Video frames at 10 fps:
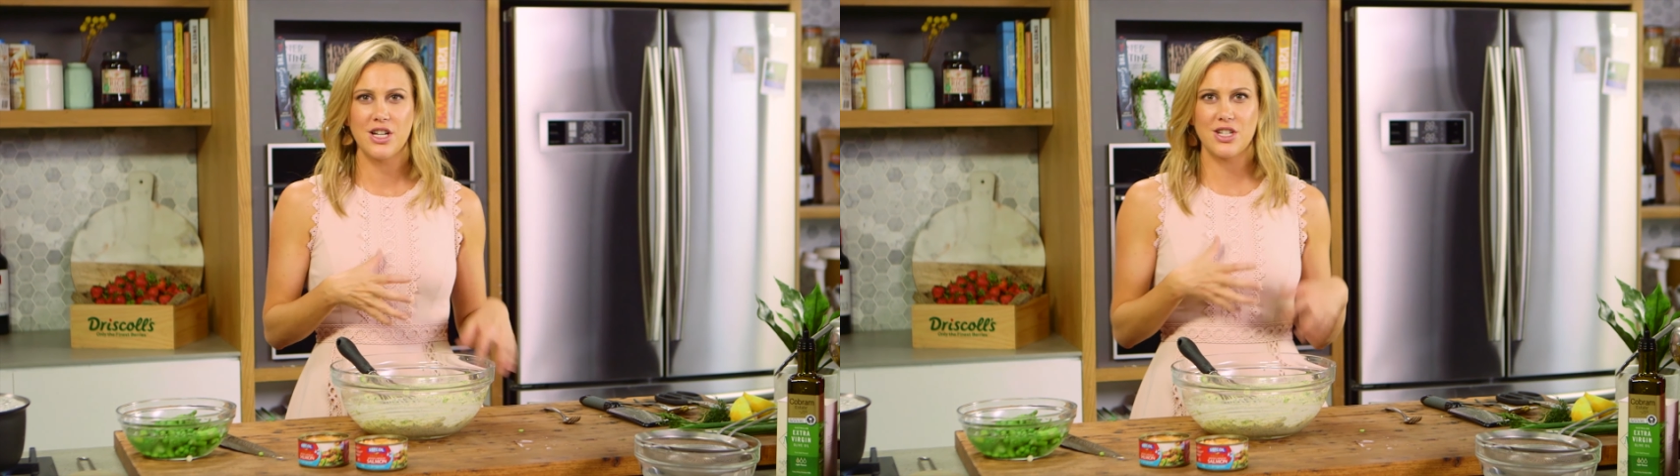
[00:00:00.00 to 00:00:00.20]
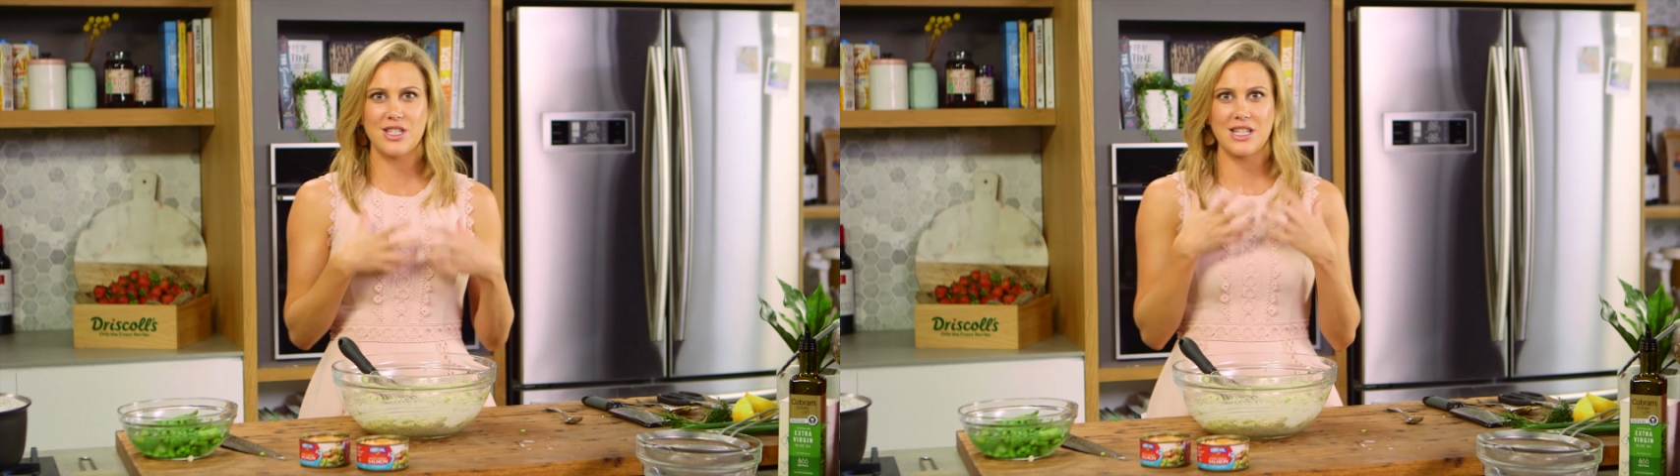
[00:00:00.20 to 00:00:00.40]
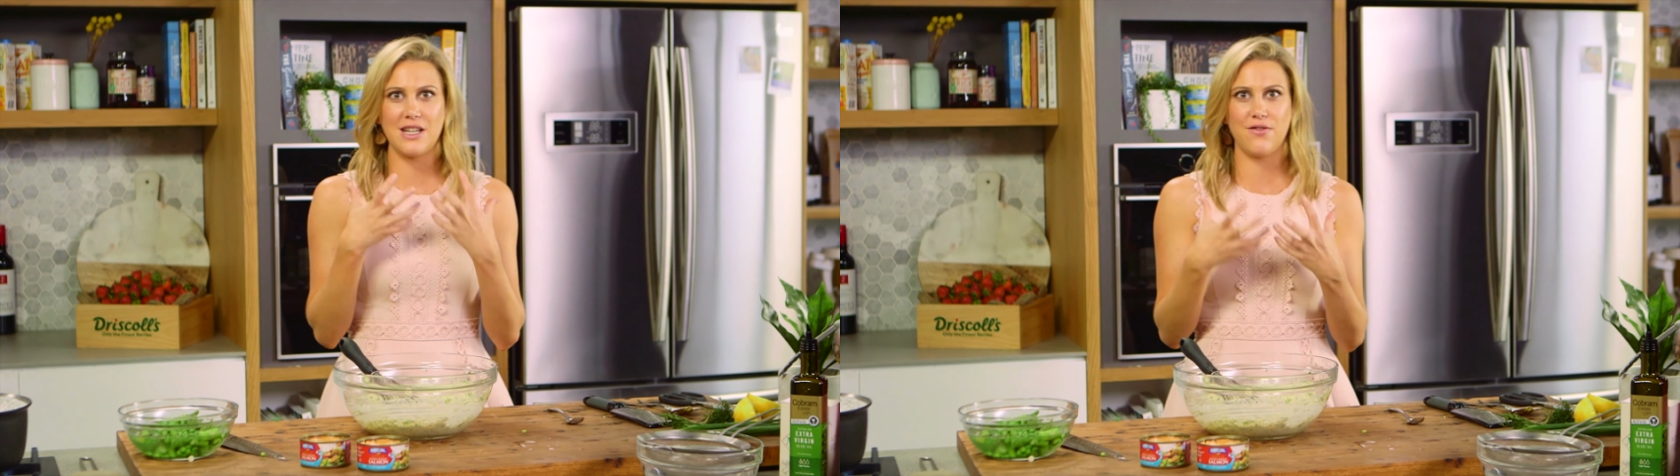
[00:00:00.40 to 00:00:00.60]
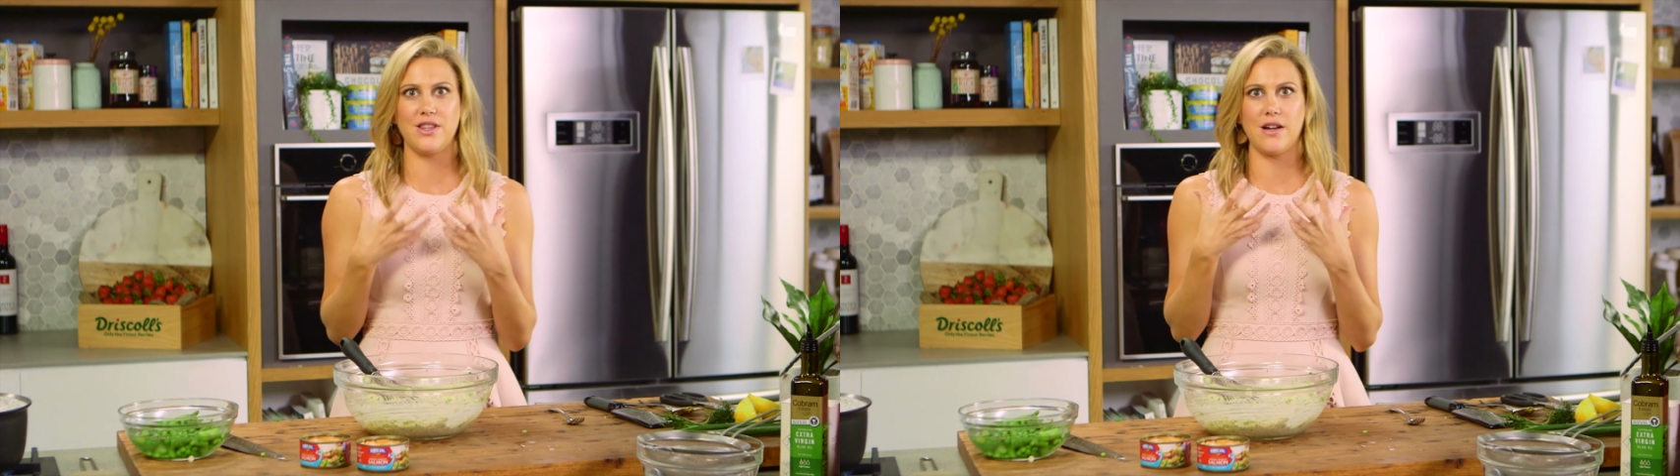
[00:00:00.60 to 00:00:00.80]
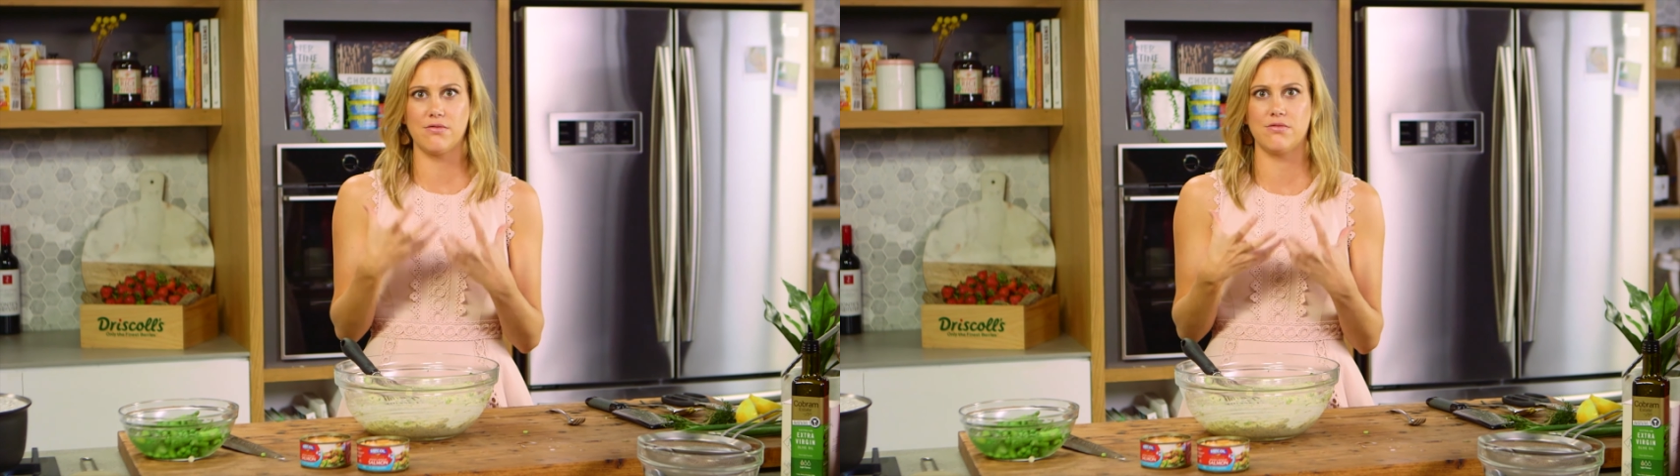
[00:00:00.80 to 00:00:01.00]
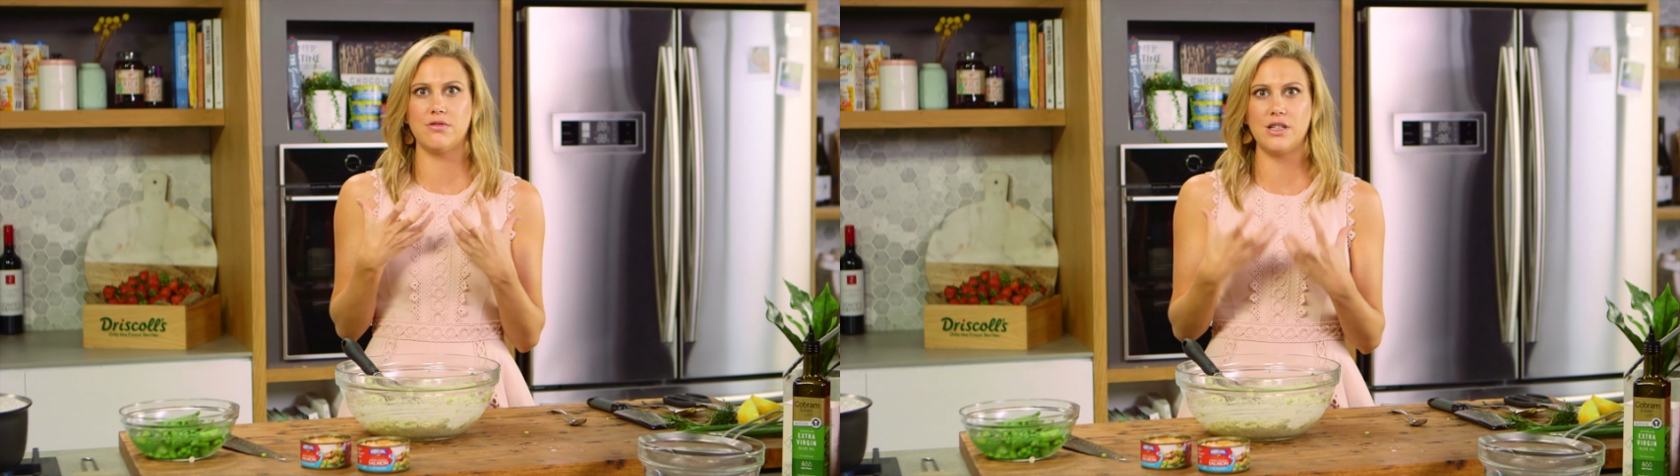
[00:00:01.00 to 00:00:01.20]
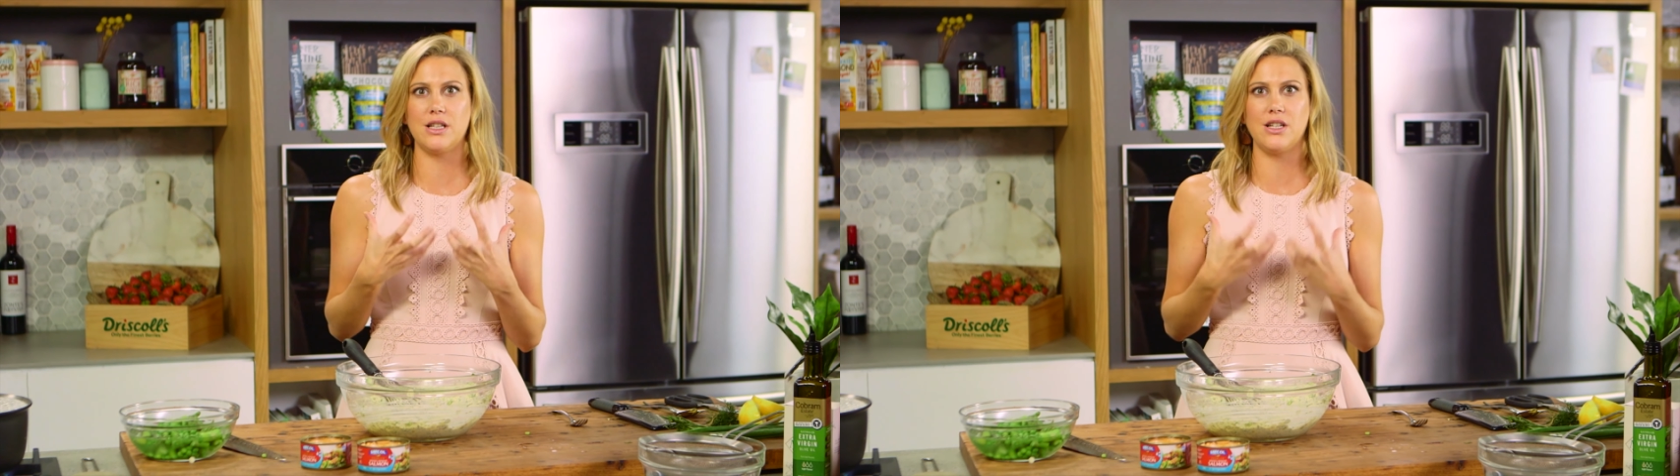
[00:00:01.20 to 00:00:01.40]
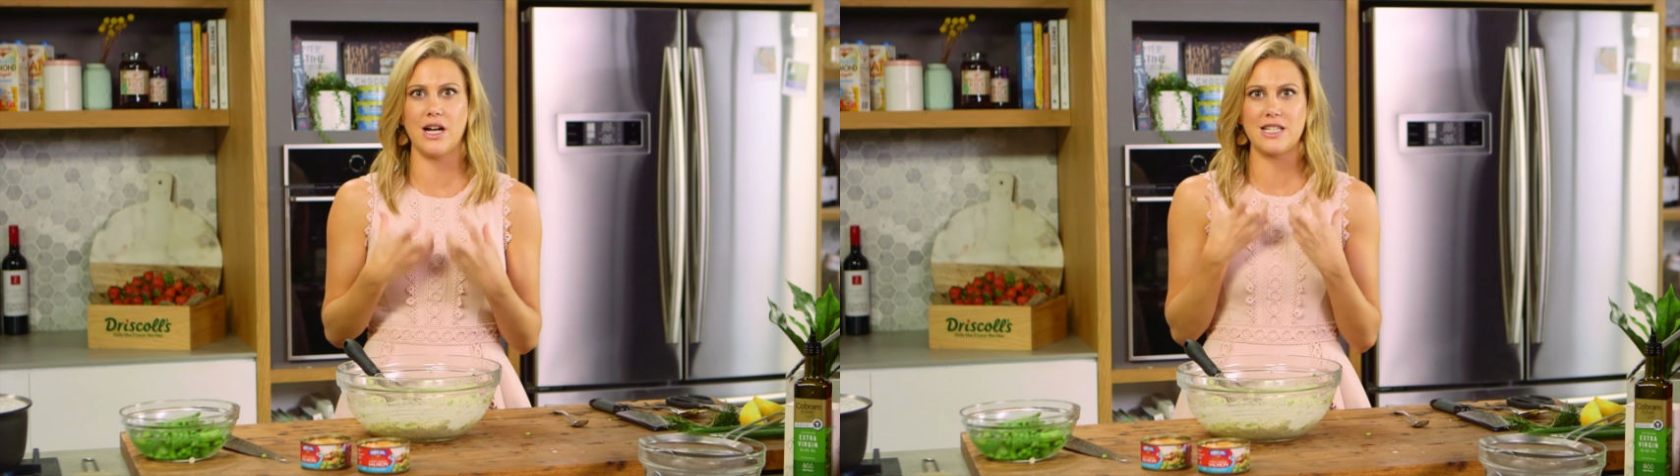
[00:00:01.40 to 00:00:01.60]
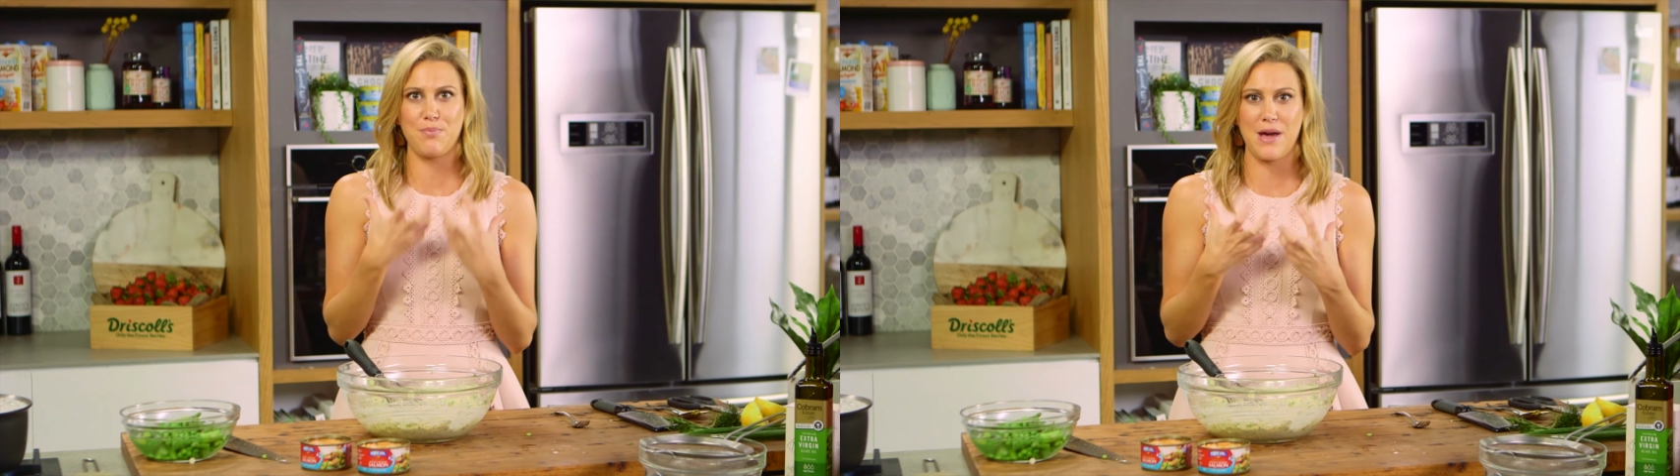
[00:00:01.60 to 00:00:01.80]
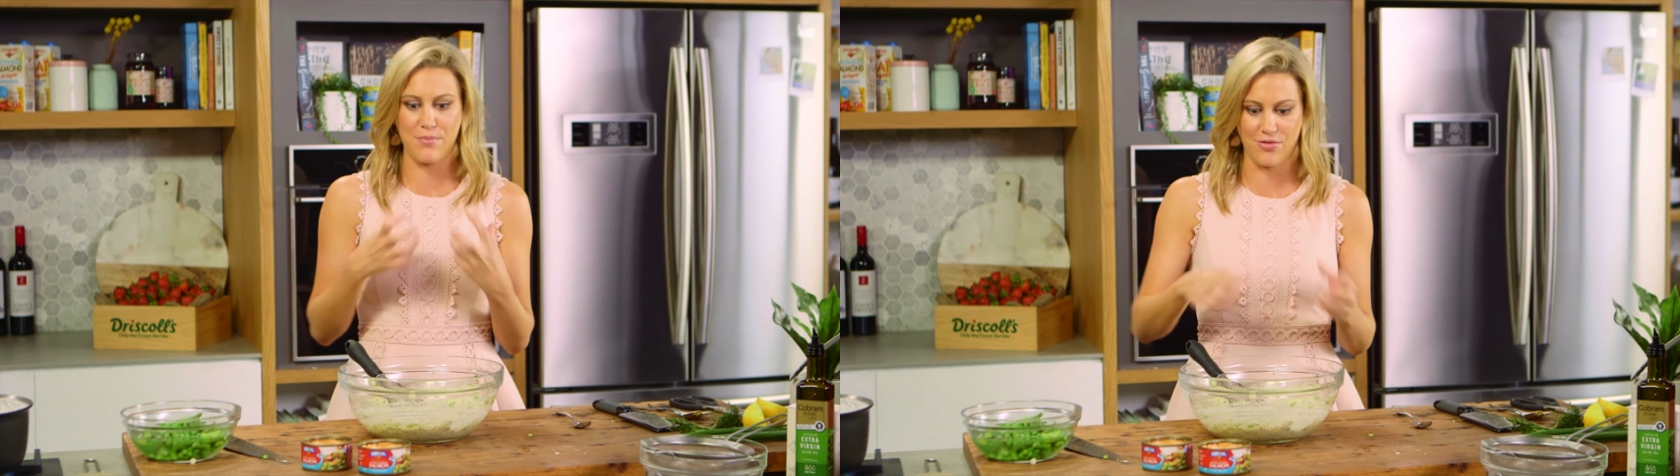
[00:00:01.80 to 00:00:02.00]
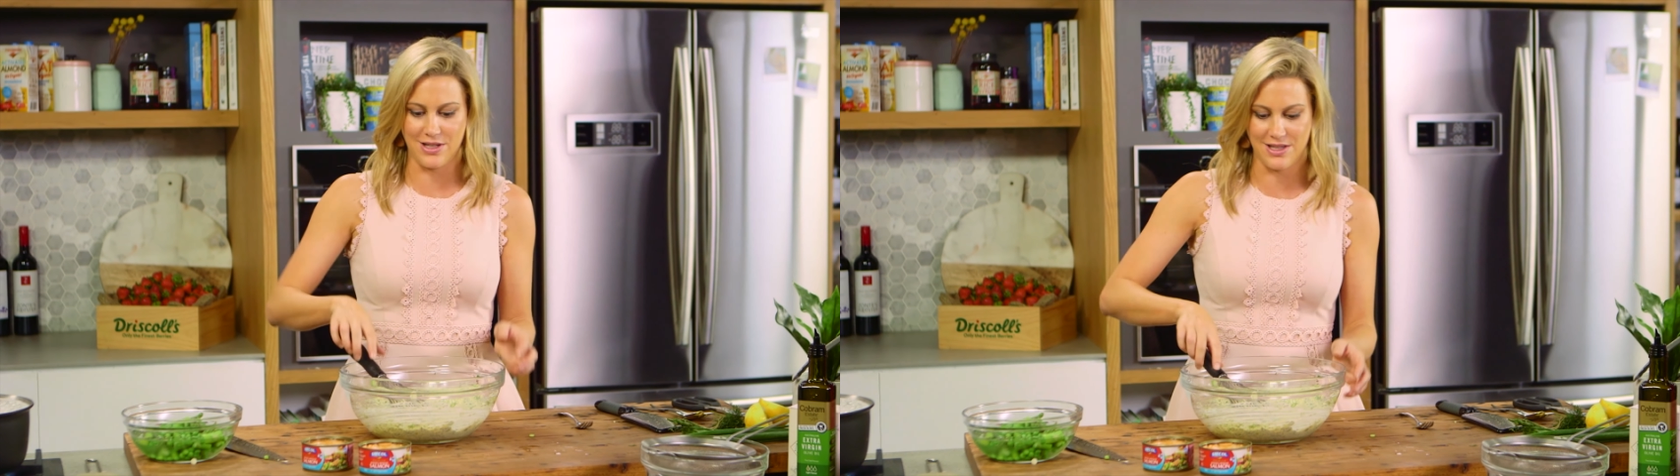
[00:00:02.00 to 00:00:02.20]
just to give it that really nice peppery